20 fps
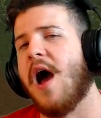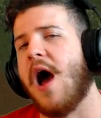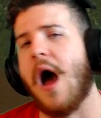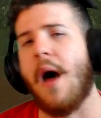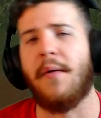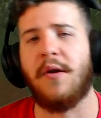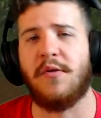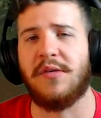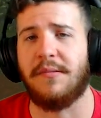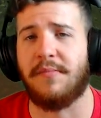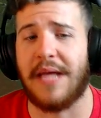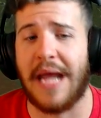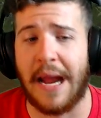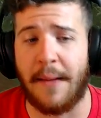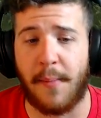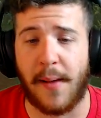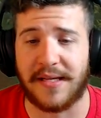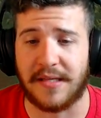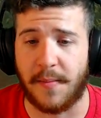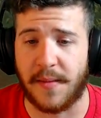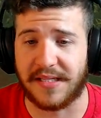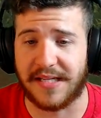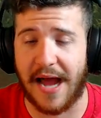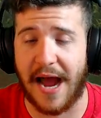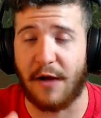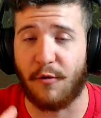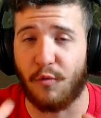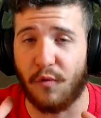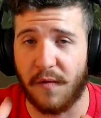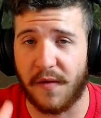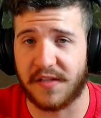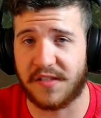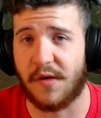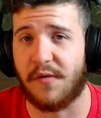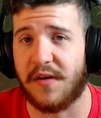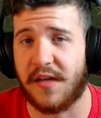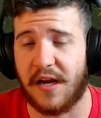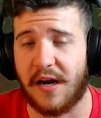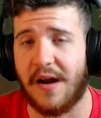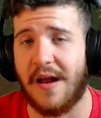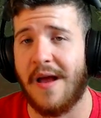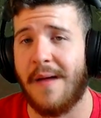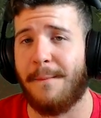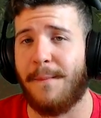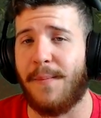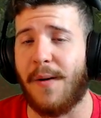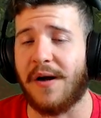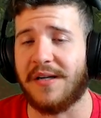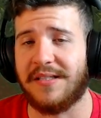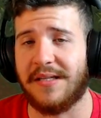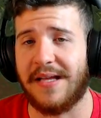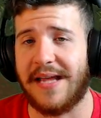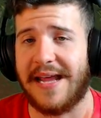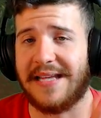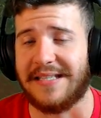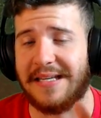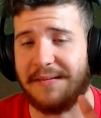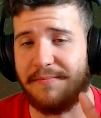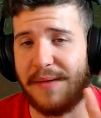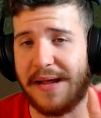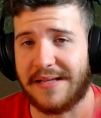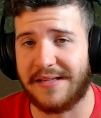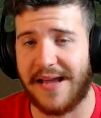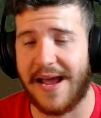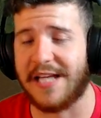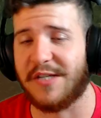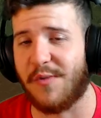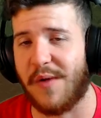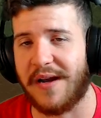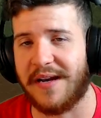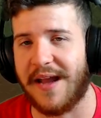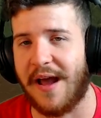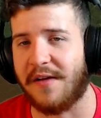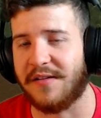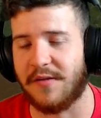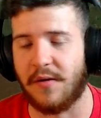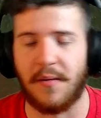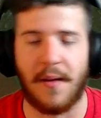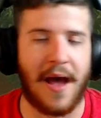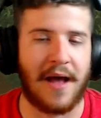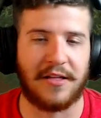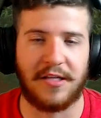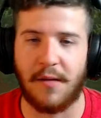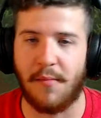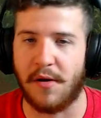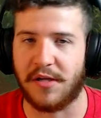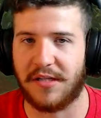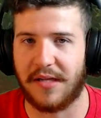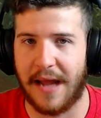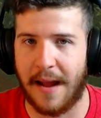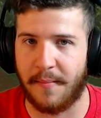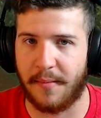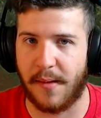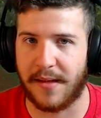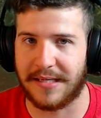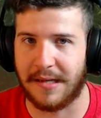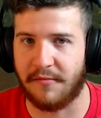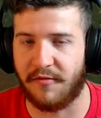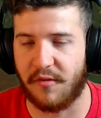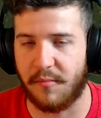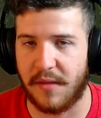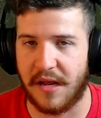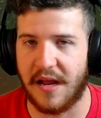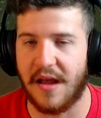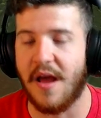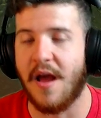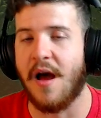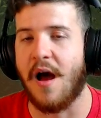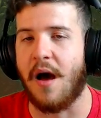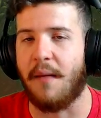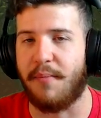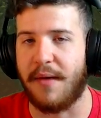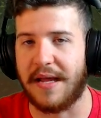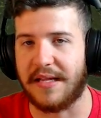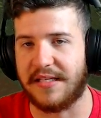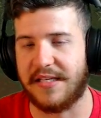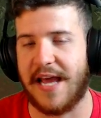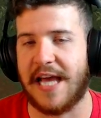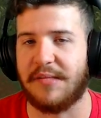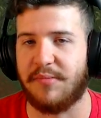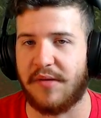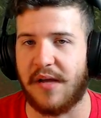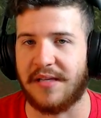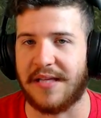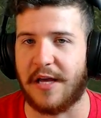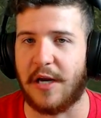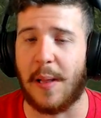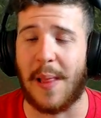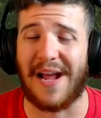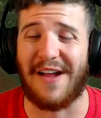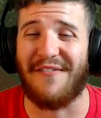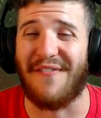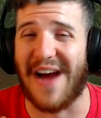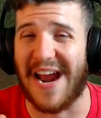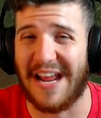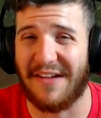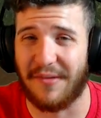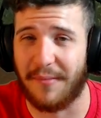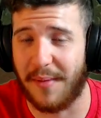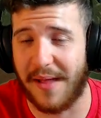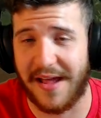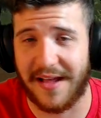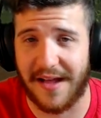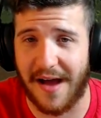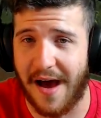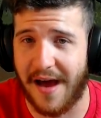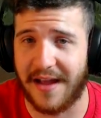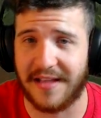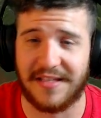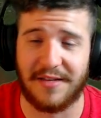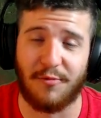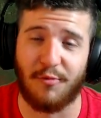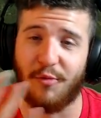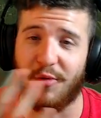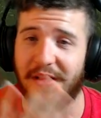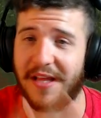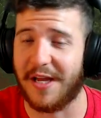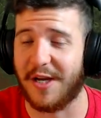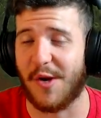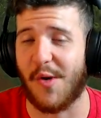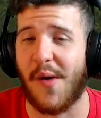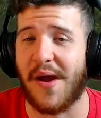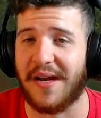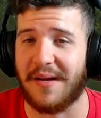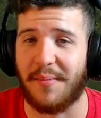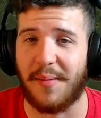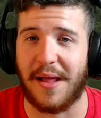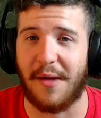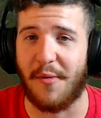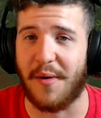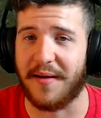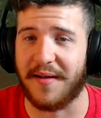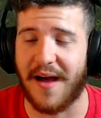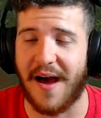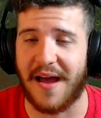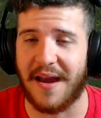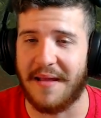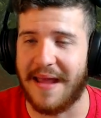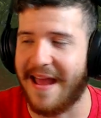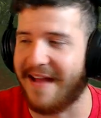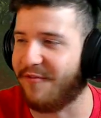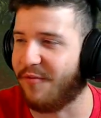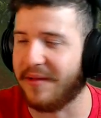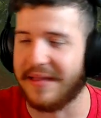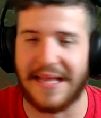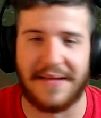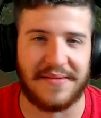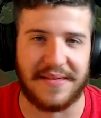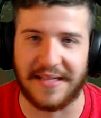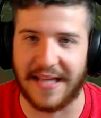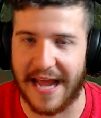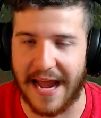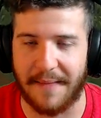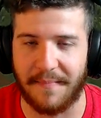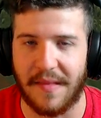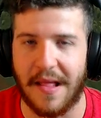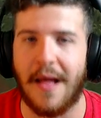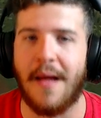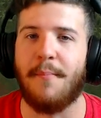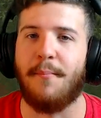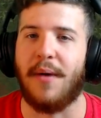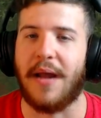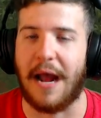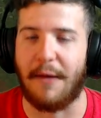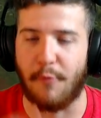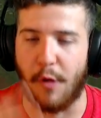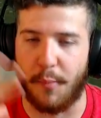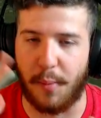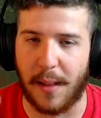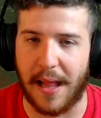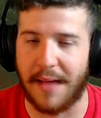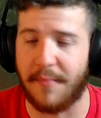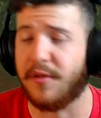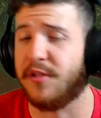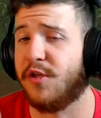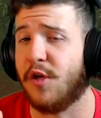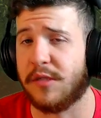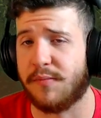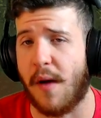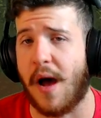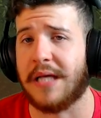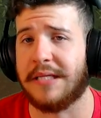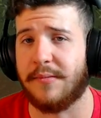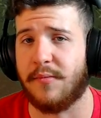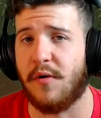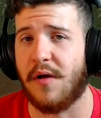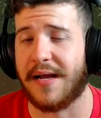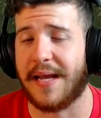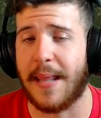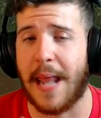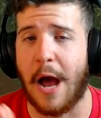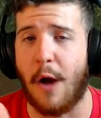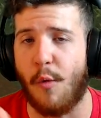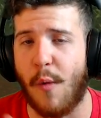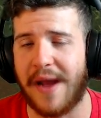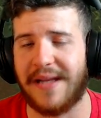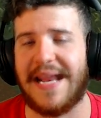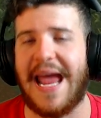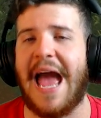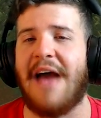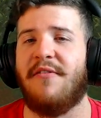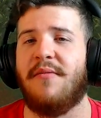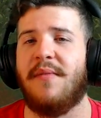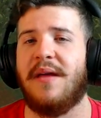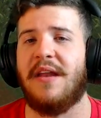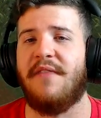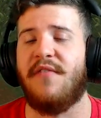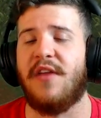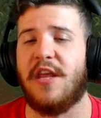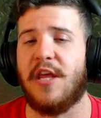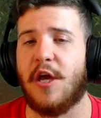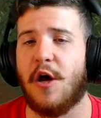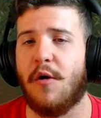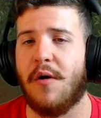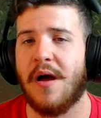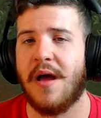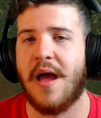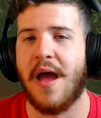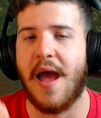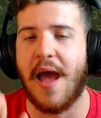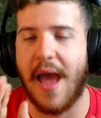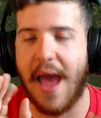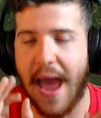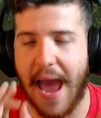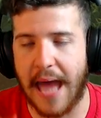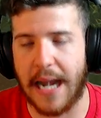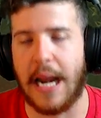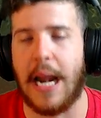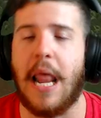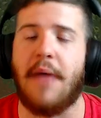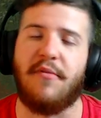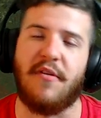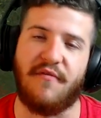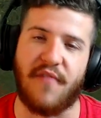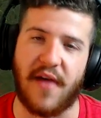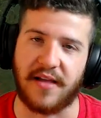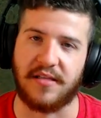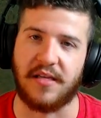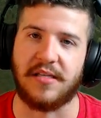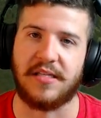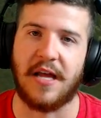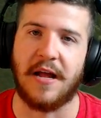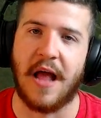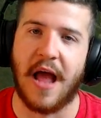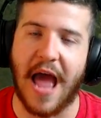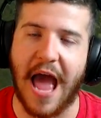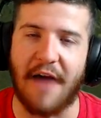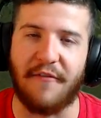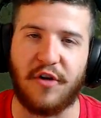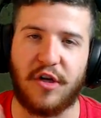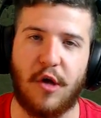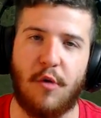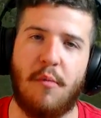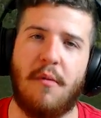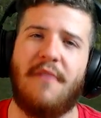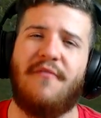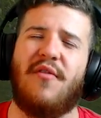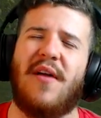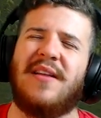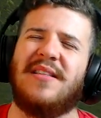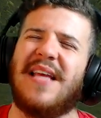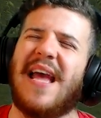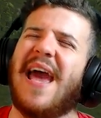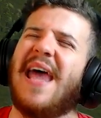I'll be doing some gameplays on this guy really soon here. Personally, he's in PTS right now, so not too much gameplays coming from me on PTS because I don't like fighting for play God. It's really annoying to play one God. Everyone leaves the game. But I will play him as soon as possible. I cannot wait to have him in a video. And I love your faces. Have a good one, friend.